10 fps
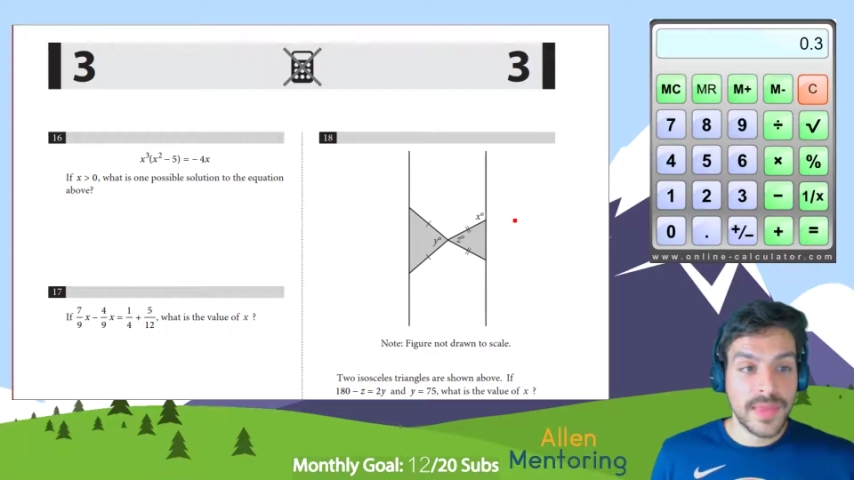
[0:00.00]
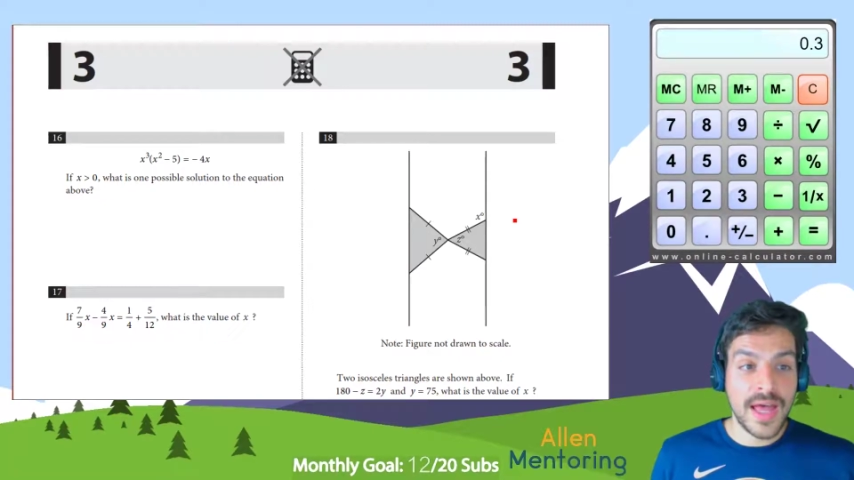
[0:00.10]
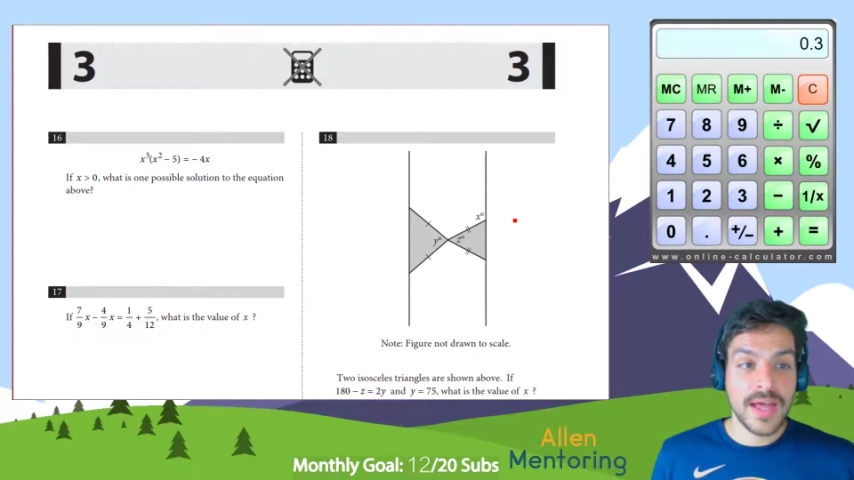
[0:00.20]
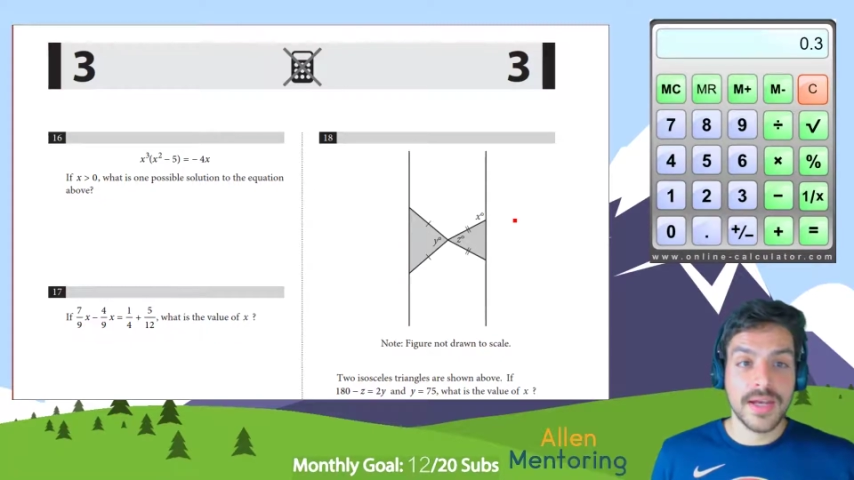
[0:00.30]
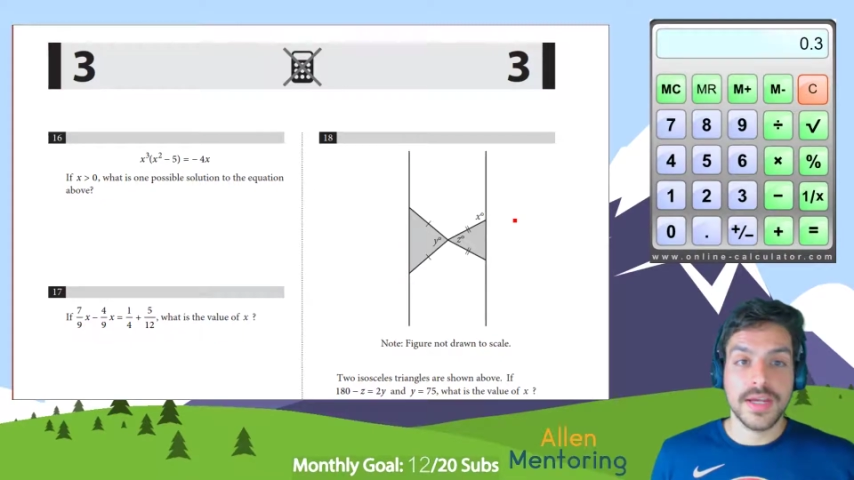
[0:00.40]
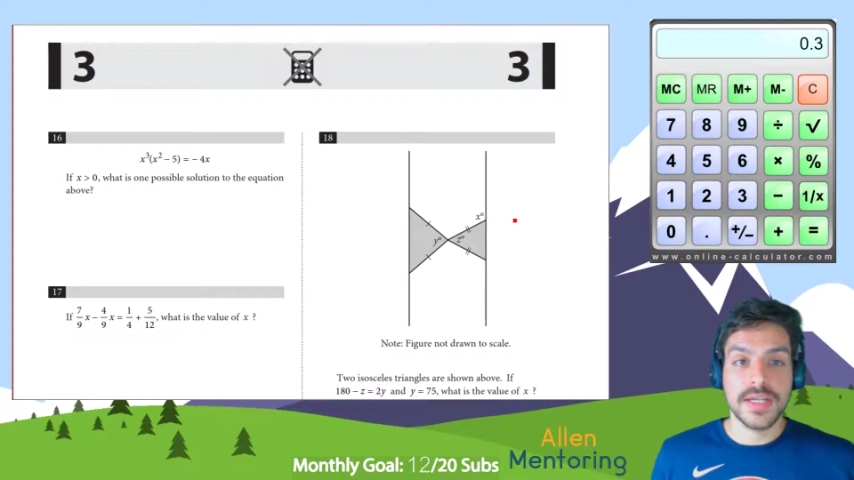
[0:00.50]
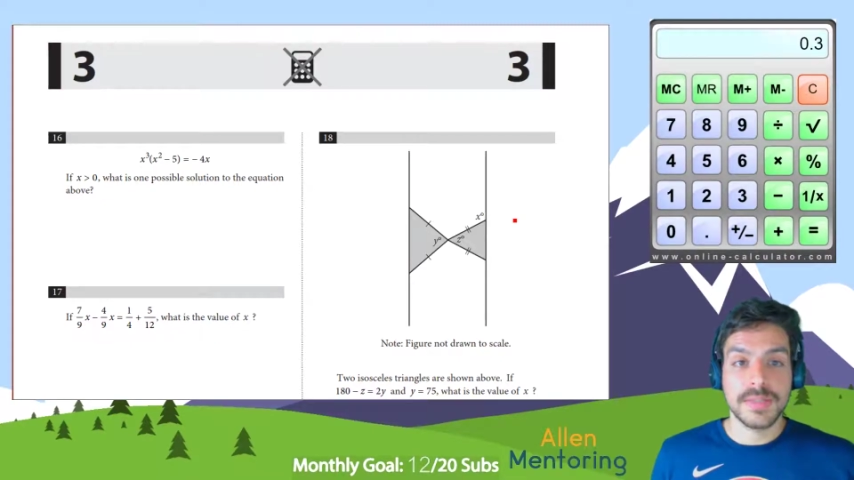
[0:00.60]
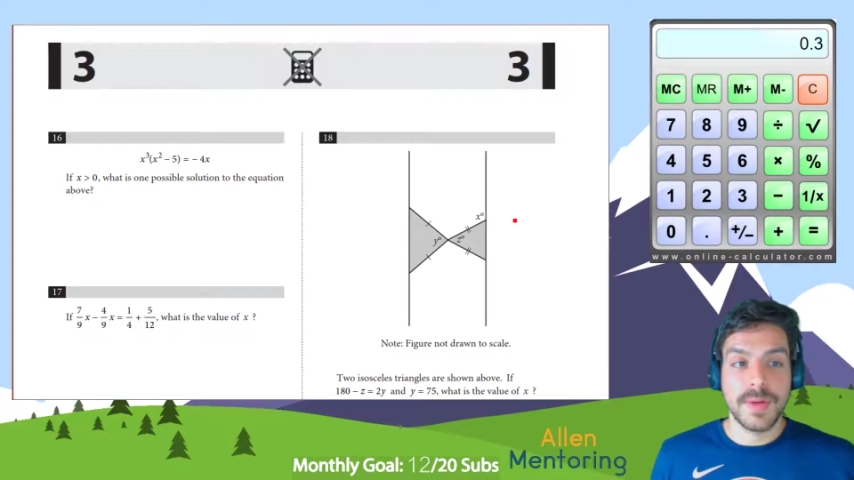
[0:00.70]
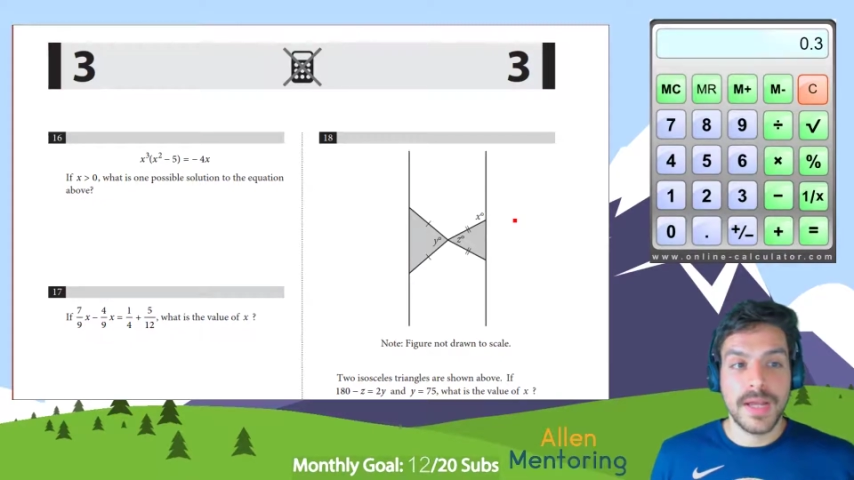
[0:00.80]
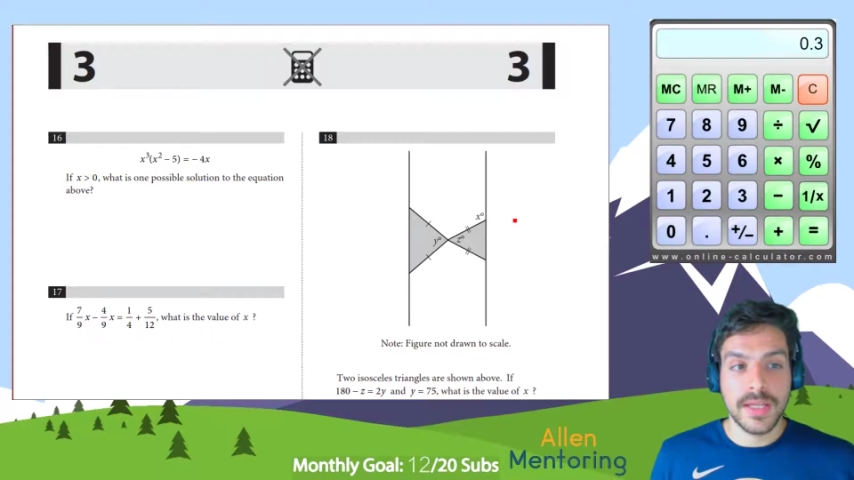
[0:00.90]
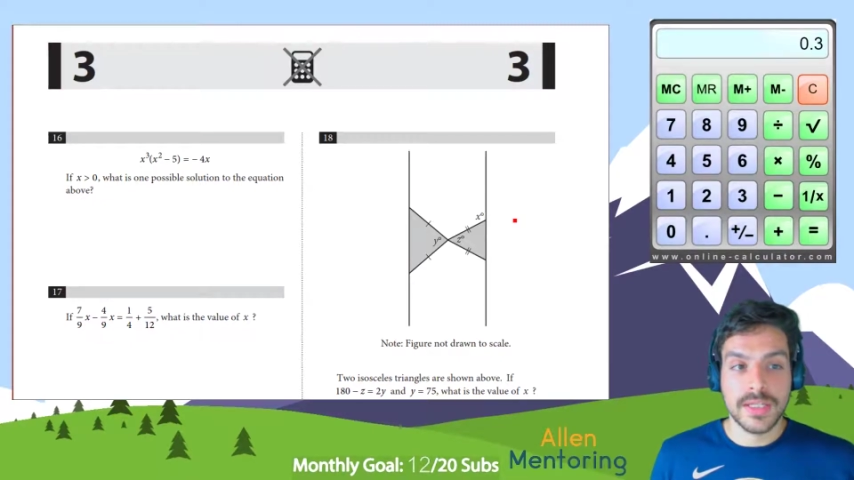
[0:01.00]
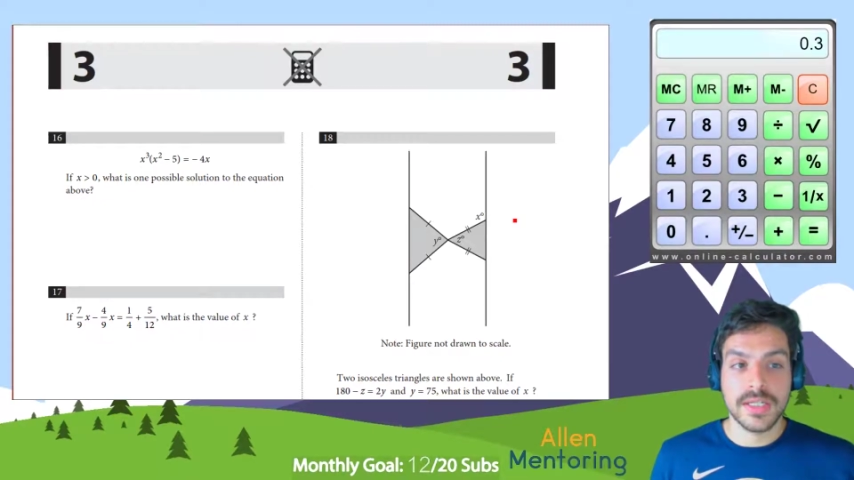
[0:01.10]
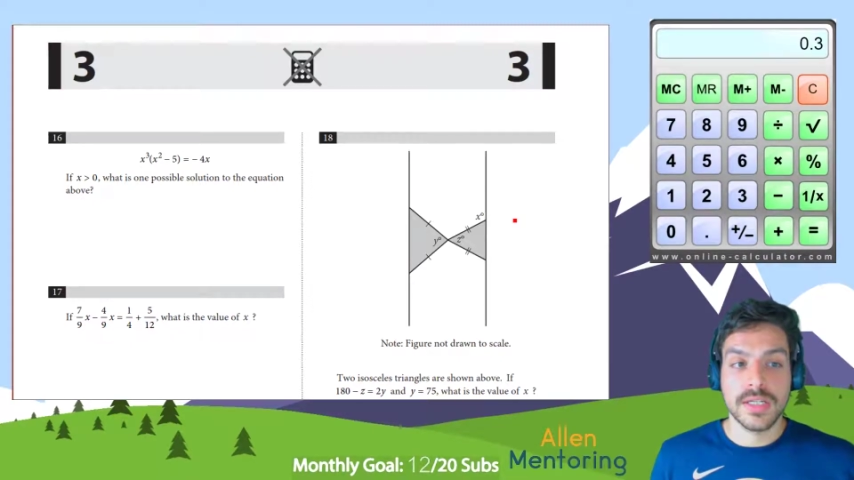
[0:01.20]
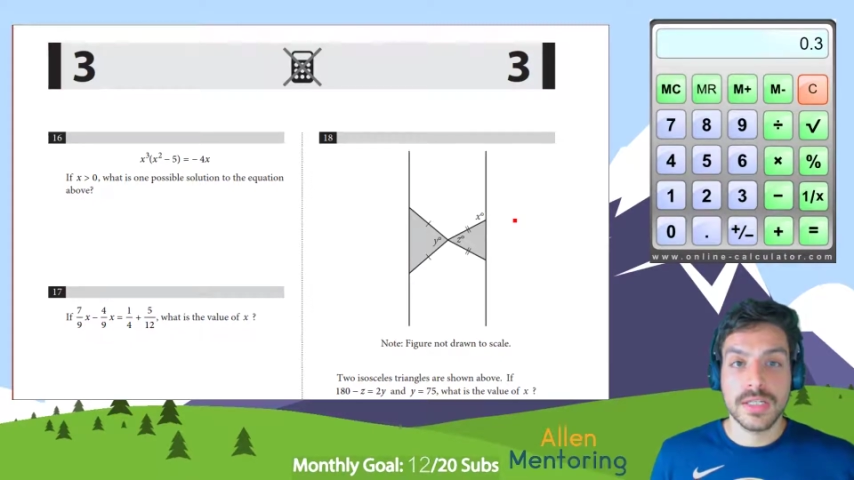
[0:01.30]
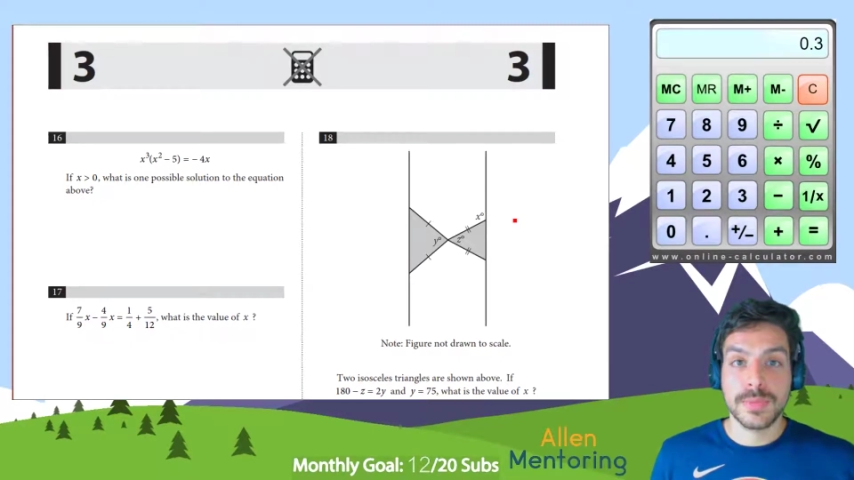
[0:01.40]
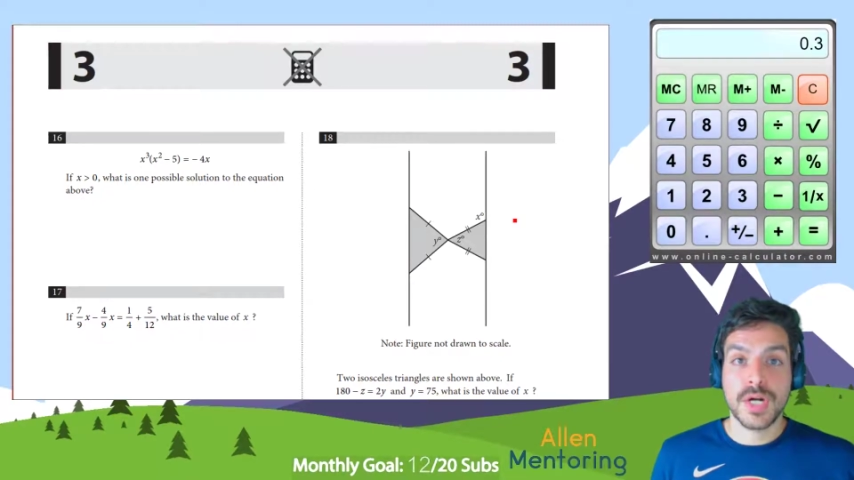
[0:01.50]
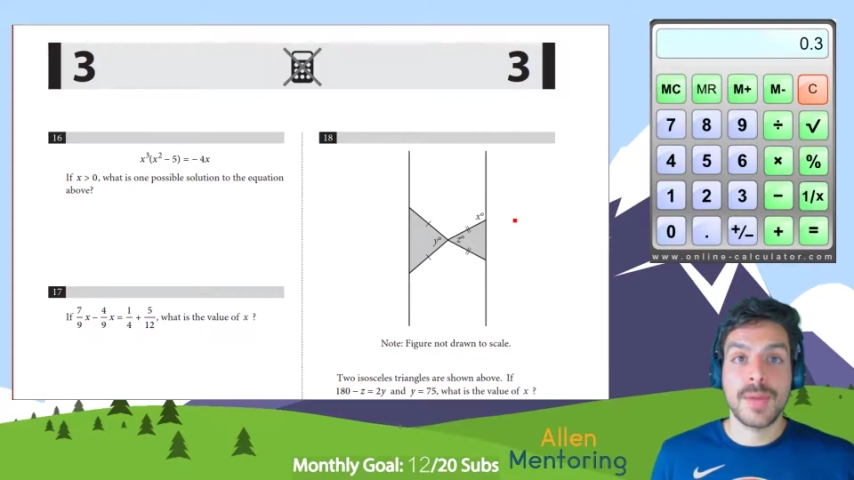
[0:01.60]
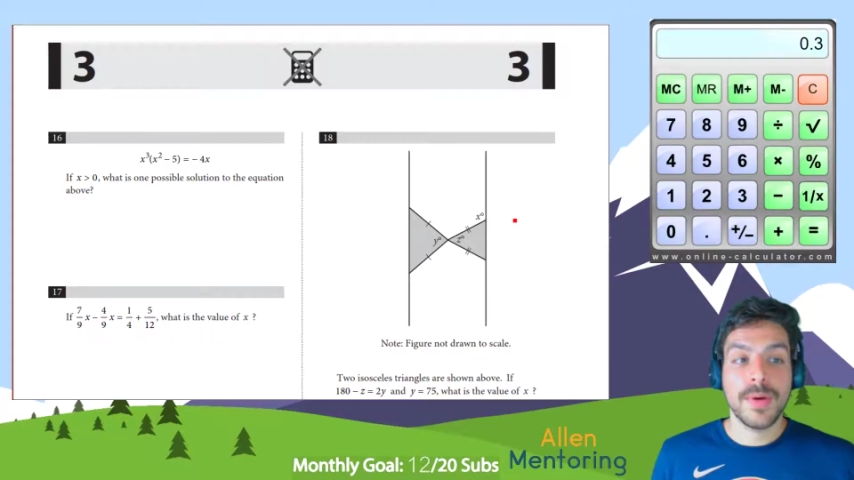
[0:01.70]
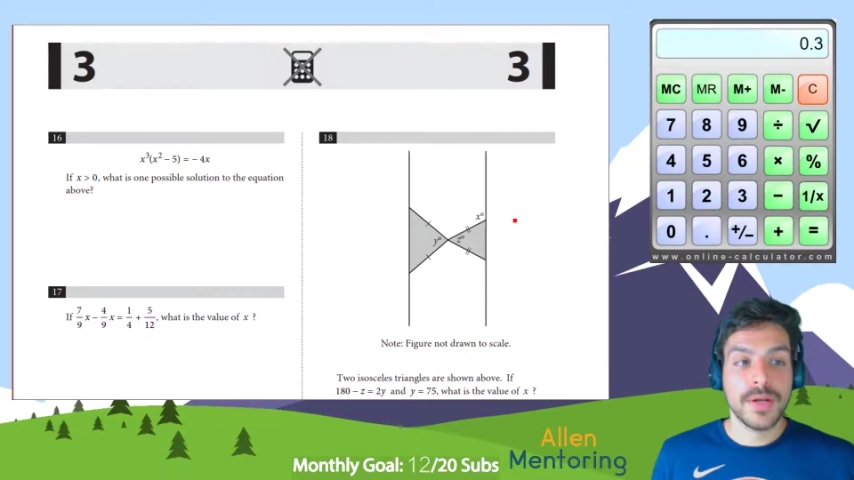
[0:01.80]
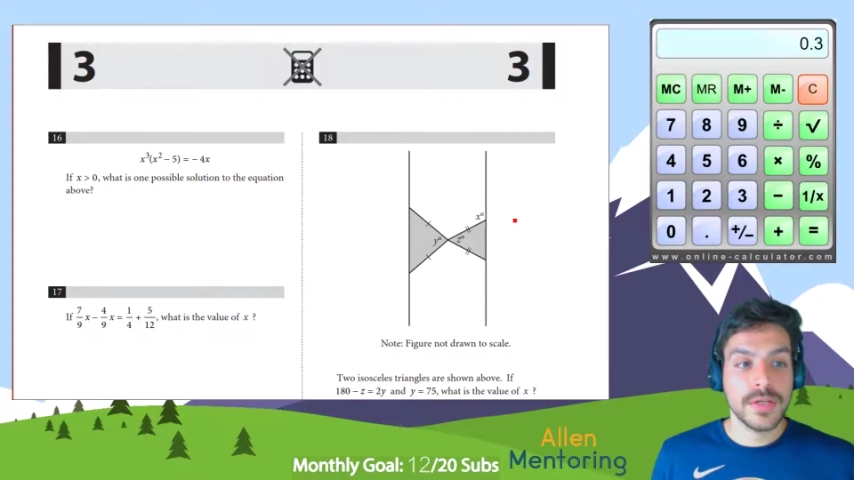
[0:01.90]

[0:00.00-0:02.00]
that is by hitting the subscribe button.